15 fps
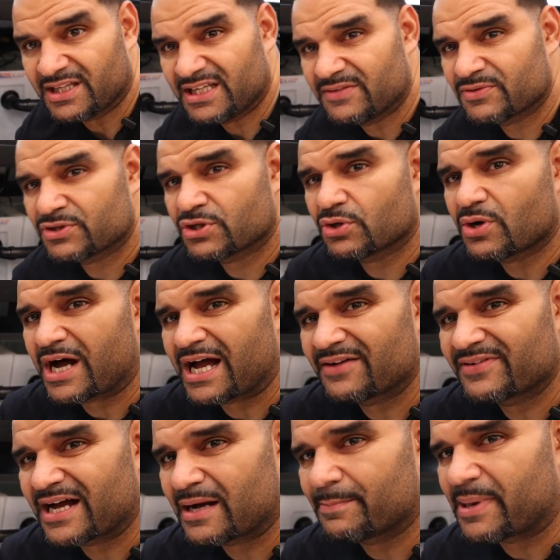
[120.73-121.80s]
Even though
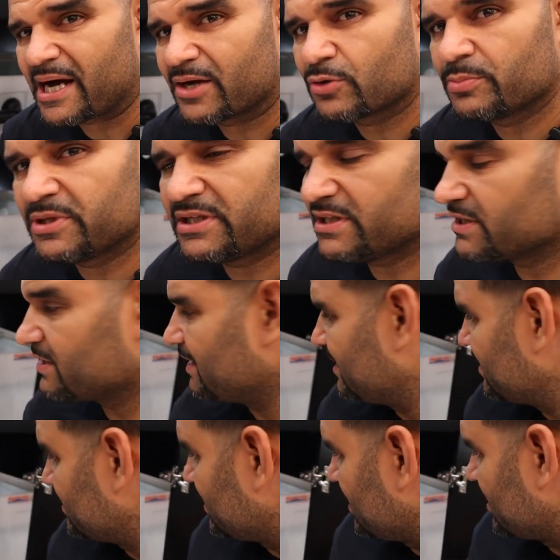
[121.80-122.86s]
I've got biomedia
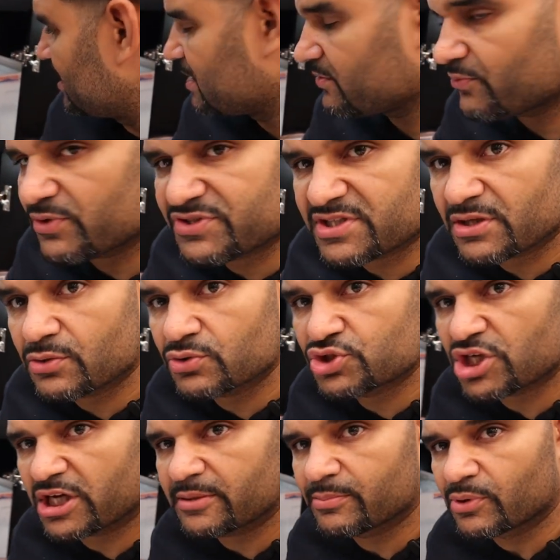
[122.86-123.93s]
in every single
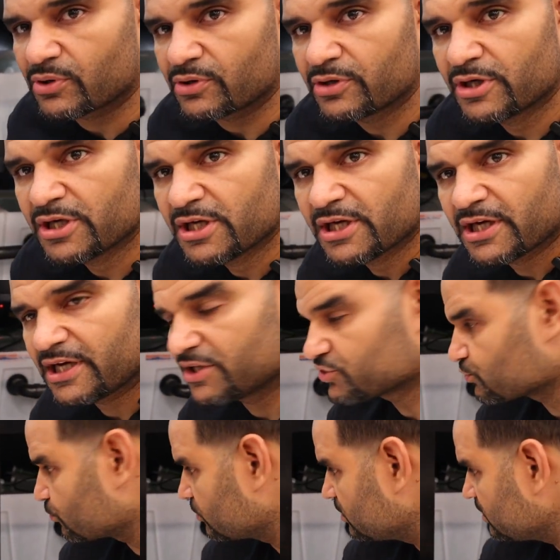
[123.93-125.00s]
chamber,
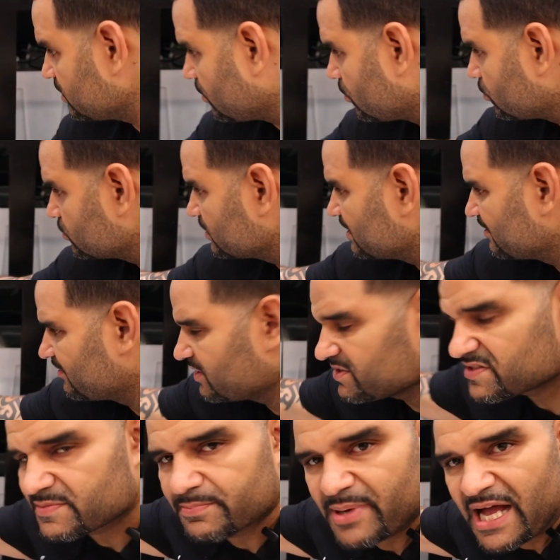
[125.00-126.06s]
it's really only
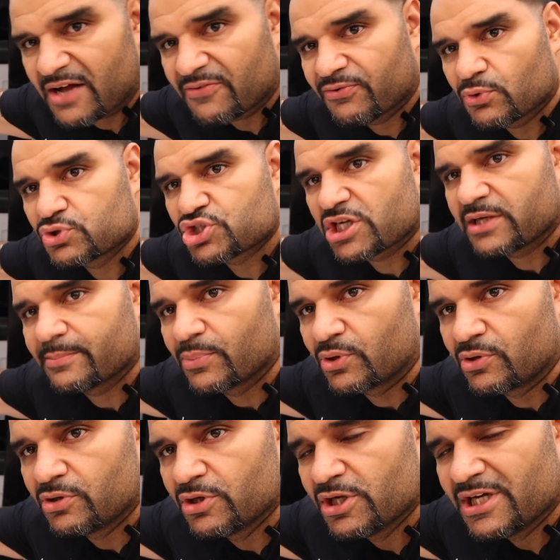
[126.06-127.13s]
this baffle
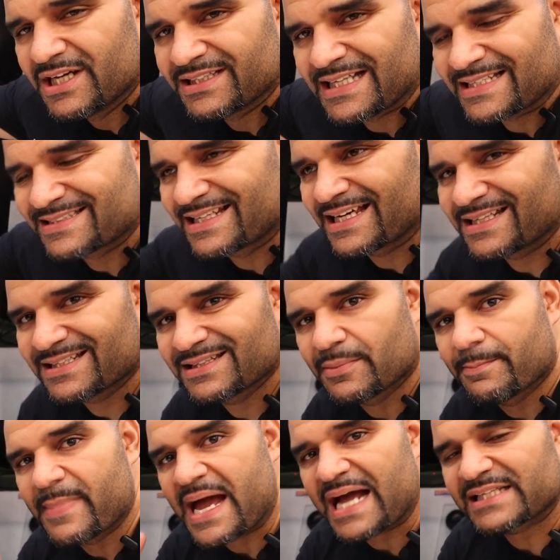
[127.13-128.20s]
chamber that's getting the
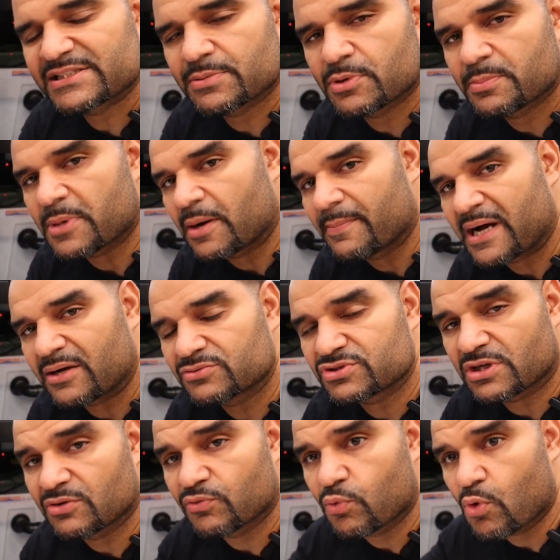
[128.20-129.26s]
maximum amount
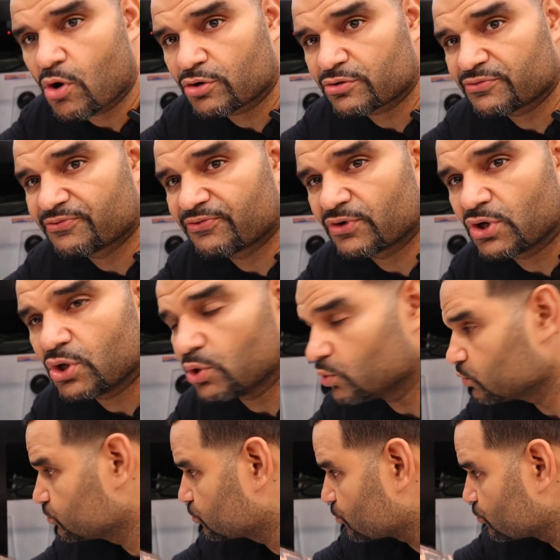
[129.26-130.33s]
of water
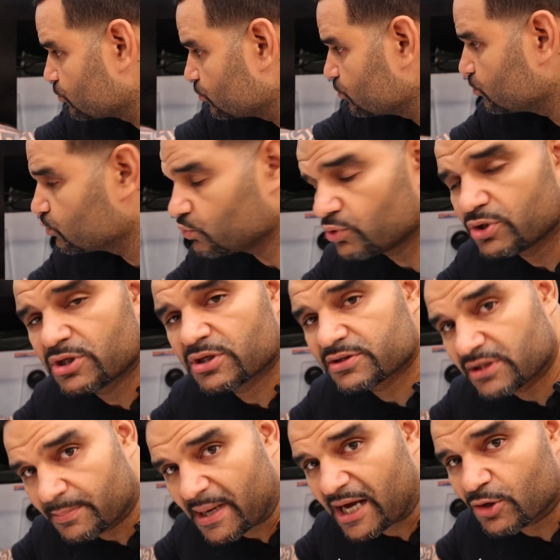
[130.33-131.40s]
flow through
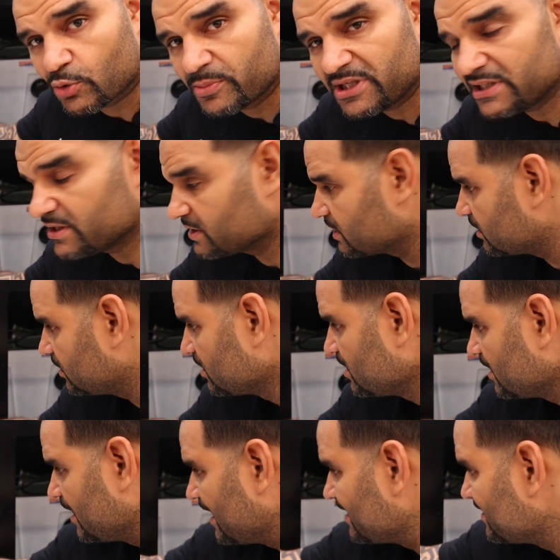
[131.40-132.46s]
the biomedia
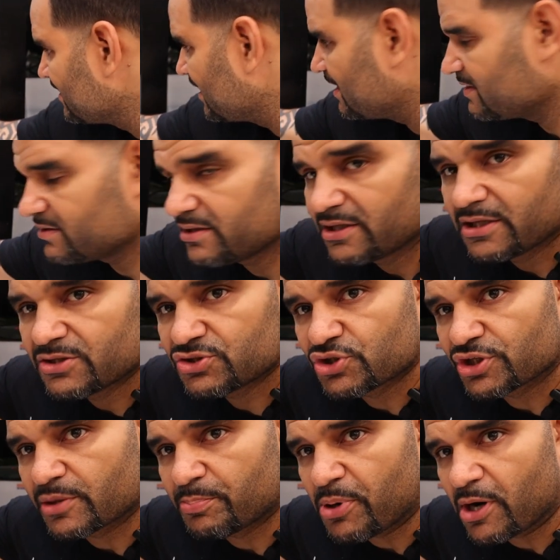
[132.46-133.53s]
and then
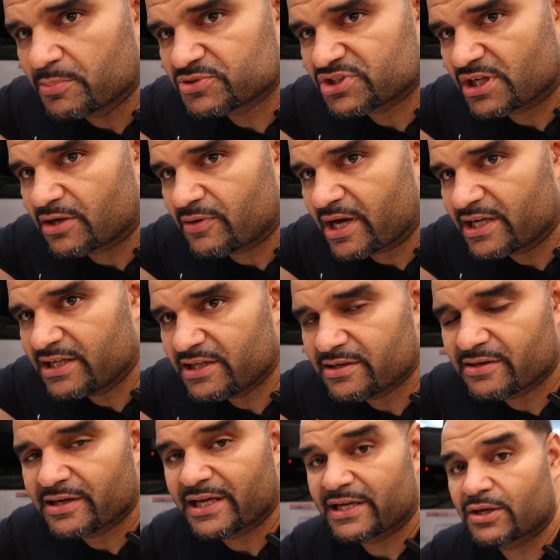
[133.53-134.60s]
to the pumps that are right
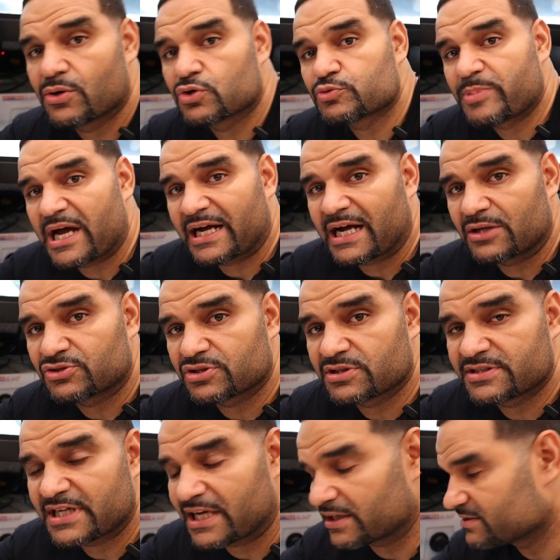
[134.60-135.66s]
here, and it goes back out to the
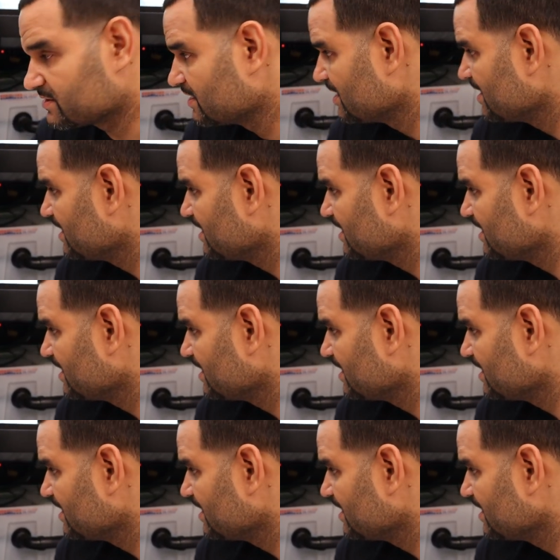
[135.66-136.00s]
tanks.